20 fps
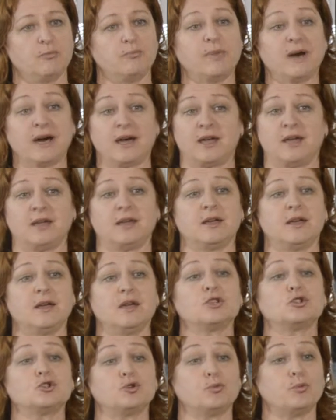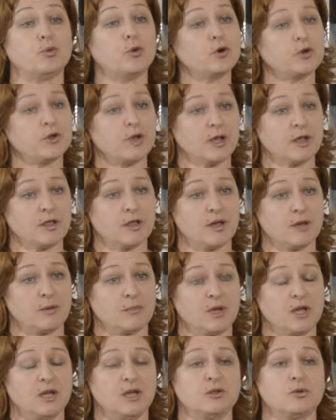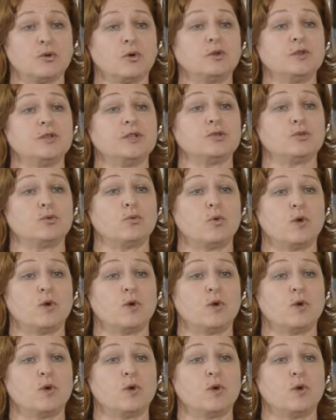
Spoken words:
by supporting them in all this